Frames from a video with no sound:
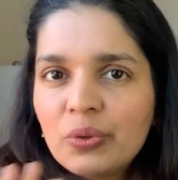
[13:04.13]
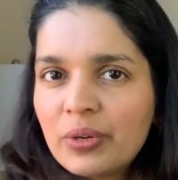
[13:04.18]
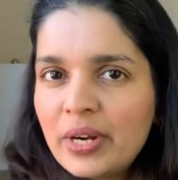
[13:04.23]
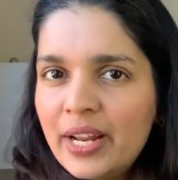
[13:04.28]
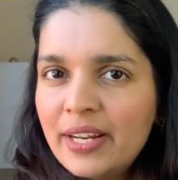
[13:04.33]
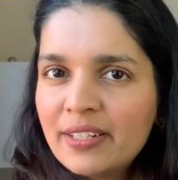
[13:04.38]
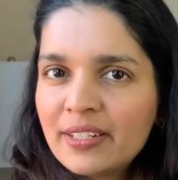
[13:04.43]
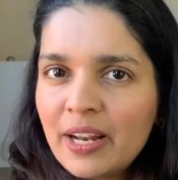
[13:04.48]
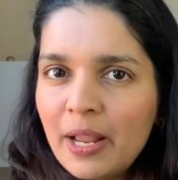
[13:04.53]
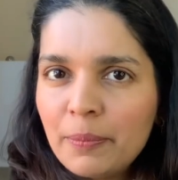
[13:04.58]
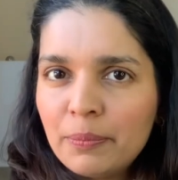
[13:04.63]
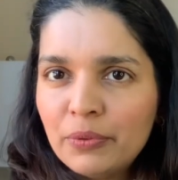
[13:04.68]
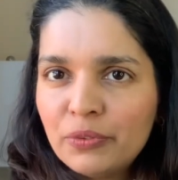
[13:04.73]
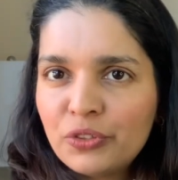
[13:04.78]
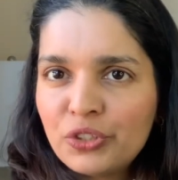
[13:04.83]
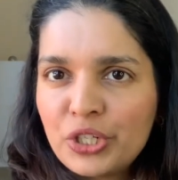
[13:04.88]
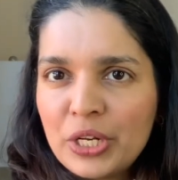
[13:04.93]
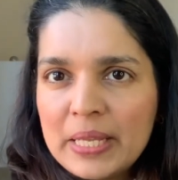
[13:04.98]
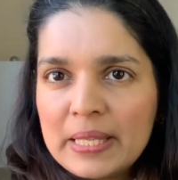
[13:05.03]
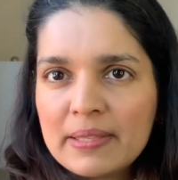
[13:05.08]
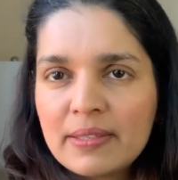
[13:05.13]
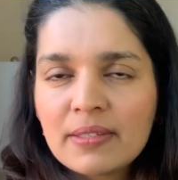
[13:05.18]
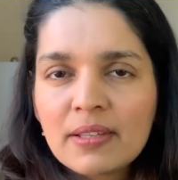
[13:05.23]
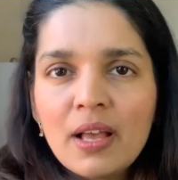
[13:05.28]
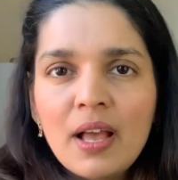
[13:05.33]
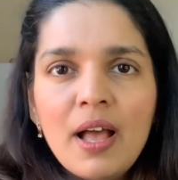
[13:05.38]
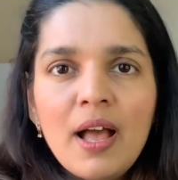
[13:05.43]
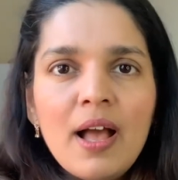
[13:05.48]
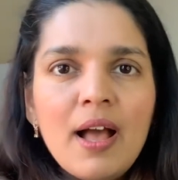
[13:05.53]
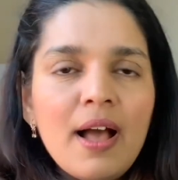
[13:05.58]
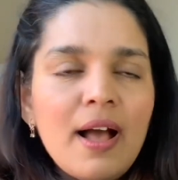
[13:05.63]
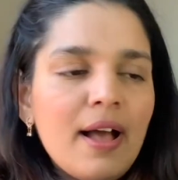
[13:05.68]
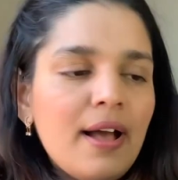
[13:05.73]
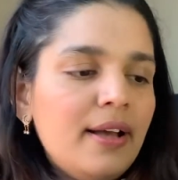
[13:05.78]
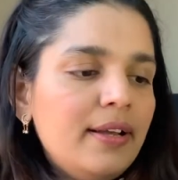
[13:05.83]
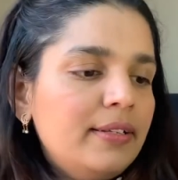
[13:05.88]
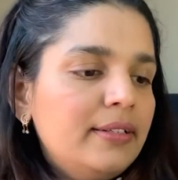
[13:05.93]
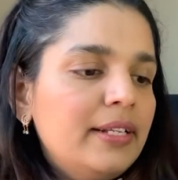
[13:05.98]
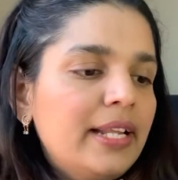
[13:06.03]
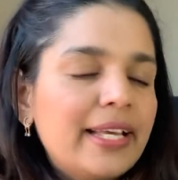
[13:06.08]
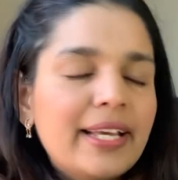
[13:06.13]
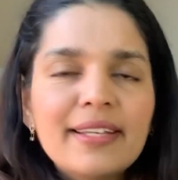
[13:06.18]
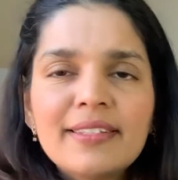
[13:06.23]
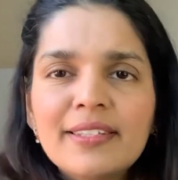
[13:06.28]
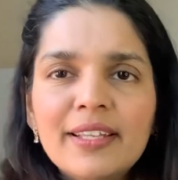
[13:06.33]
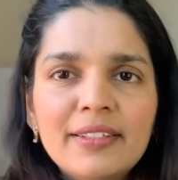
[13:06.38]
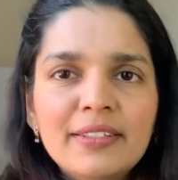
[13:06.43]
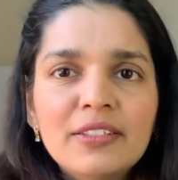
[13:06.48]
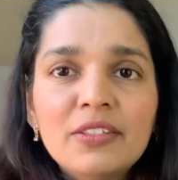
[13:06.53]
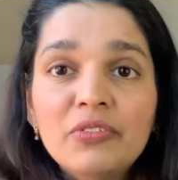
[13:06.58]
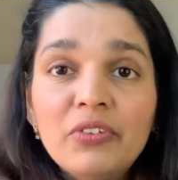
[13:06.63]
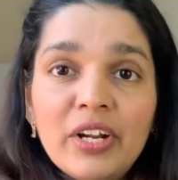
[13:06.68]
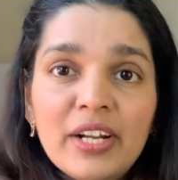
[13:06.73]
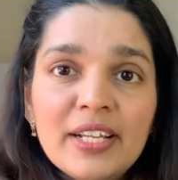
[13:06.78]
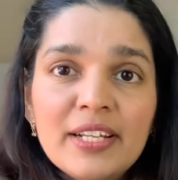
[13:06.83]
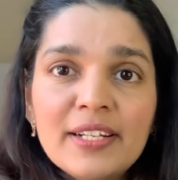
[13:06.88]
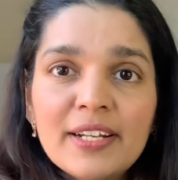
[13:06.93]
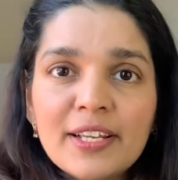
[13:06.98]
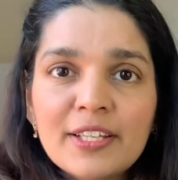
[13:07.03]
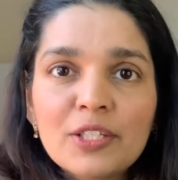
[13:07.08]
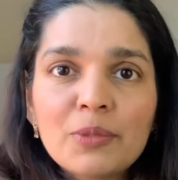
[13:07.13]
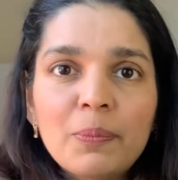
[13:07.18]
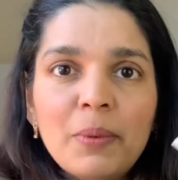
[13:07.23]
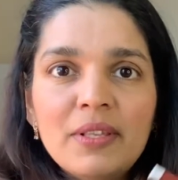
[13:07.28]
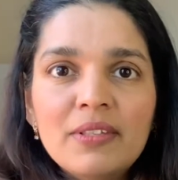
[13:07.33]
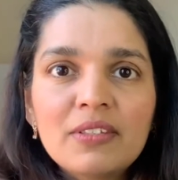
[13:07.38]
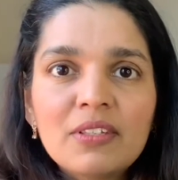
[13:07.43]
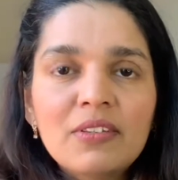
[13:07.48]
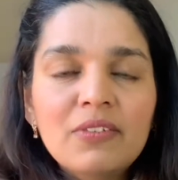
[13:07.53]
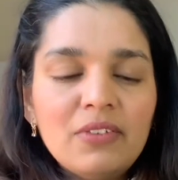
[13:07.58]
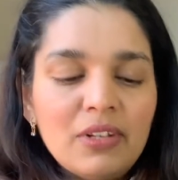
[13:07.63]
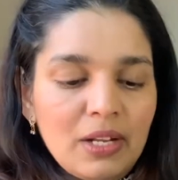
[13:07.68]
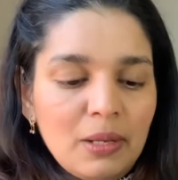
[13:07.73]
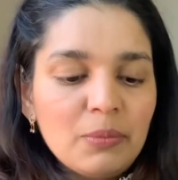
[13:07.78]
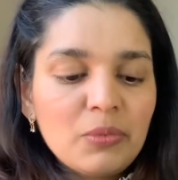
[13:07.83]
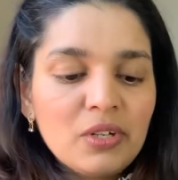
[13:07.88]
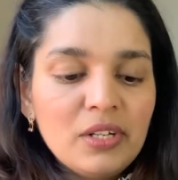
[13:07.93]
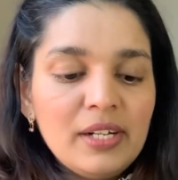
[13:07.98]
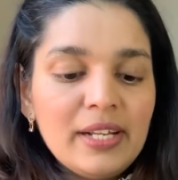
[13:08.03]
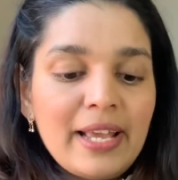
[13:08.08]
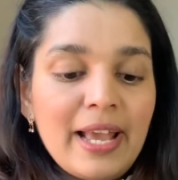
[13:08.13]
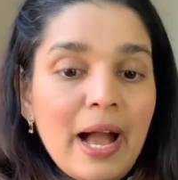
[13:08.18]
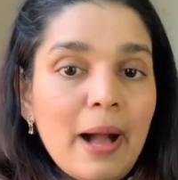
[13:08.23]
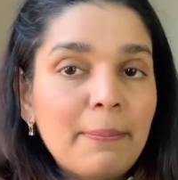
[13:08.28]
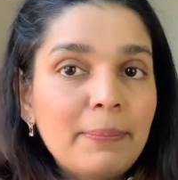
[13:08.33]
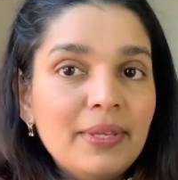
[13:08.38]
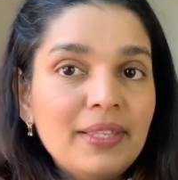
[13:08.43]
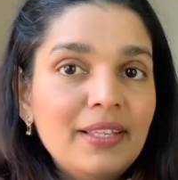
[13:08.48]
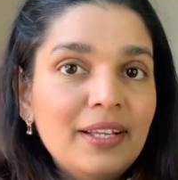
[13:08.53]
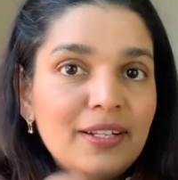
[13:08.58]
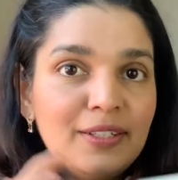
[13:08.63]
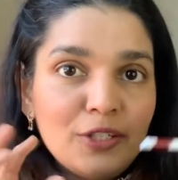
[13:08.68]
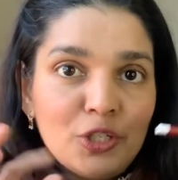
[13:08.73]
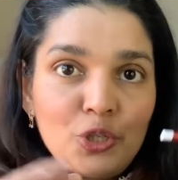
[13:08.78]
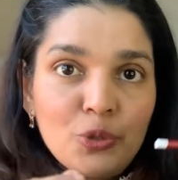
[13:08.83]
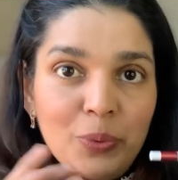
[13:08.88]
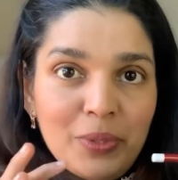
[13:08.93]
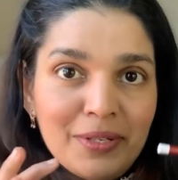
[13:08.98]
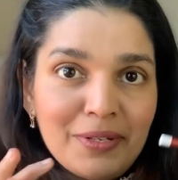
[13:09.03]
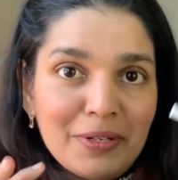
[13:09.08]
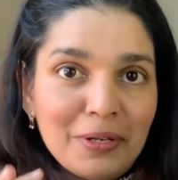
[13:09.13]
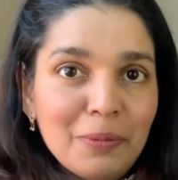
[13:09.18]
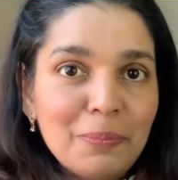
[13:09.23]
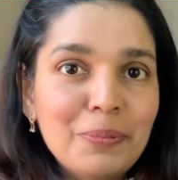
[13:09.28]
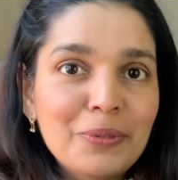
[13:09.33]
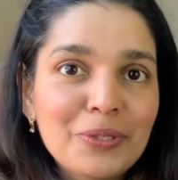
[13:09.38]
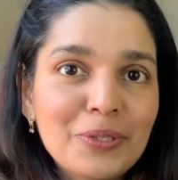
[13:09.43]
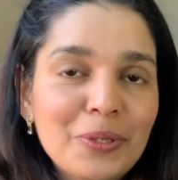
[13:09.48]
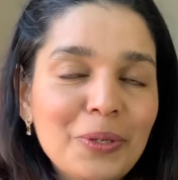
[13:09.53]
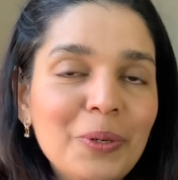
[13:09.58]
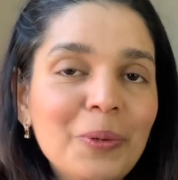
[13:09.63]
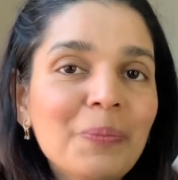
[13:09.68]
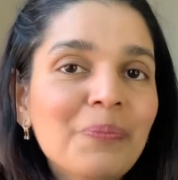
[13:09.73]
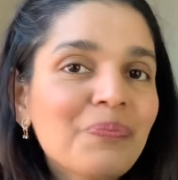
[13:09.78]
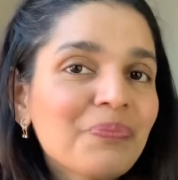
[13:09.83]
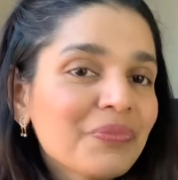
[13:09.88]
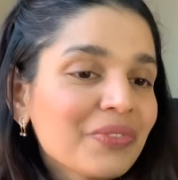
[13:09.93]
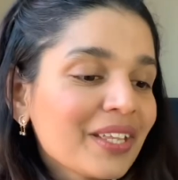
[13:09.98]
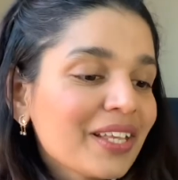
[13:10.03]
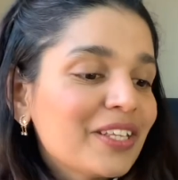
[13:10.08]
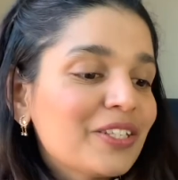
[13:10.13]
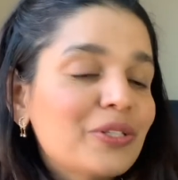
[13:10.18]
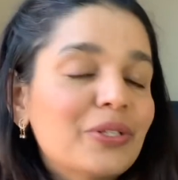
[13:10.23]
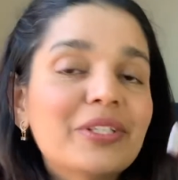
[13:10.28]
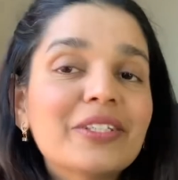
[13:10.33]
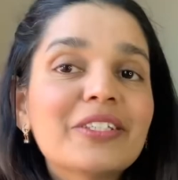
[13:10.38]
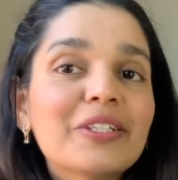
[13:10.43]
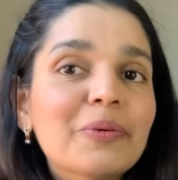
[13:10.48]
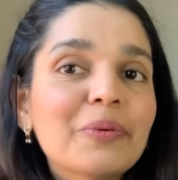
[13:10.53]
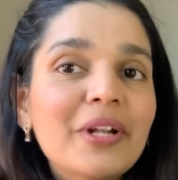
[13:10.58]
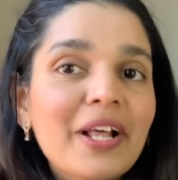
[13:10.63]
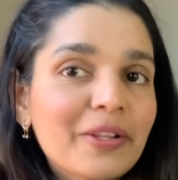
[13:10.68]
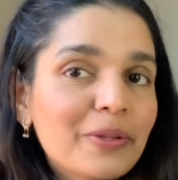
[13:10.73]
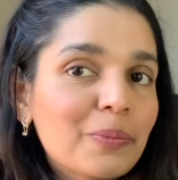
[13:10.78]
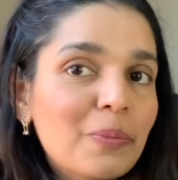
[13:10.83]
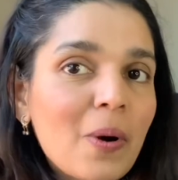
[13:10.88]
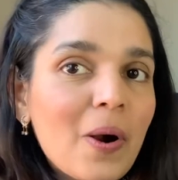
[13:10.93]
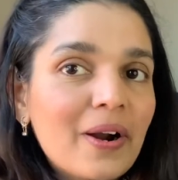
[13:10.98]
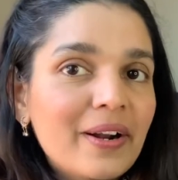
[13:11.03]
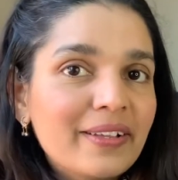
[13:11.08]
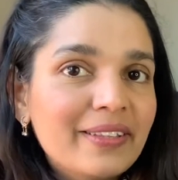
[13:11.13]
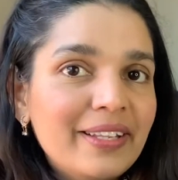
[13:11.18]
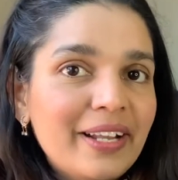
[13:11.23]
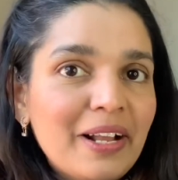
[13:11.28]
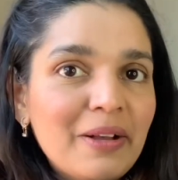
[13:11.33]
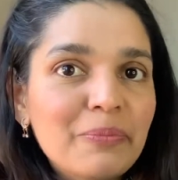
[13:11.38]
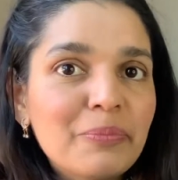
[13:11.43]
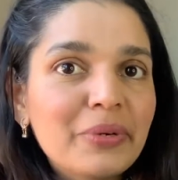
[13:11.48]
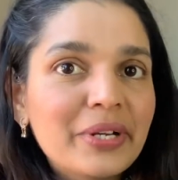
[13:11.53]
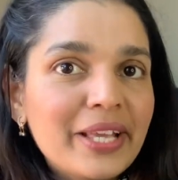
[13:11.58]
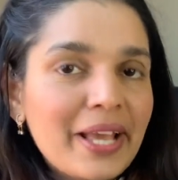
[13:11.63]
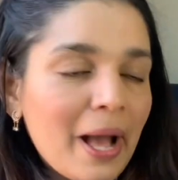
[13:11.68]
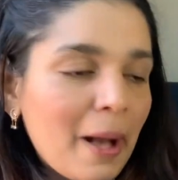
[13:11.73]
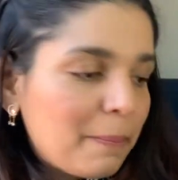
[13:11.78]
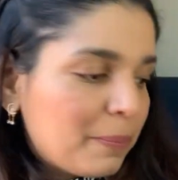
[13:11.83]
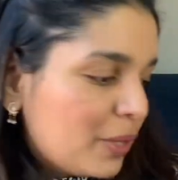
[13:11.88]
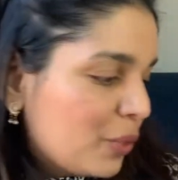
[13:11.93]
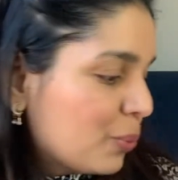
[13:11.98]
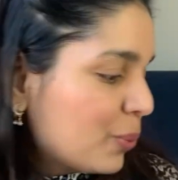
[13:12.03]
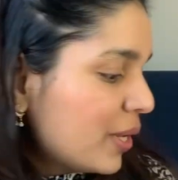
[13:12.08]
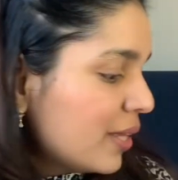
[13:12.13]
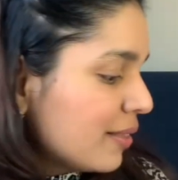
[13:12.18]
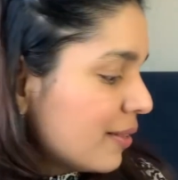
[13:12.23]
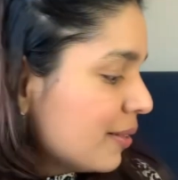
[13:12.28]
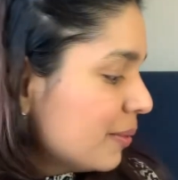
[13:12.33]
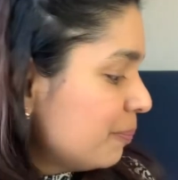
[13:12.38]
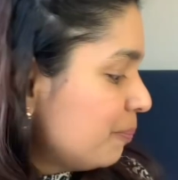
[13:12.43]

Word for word: red type of shades. And like I said, this is very inexpensive, and I'm really happy that it's a twist up. So so this is another product that I'm pretty happy with.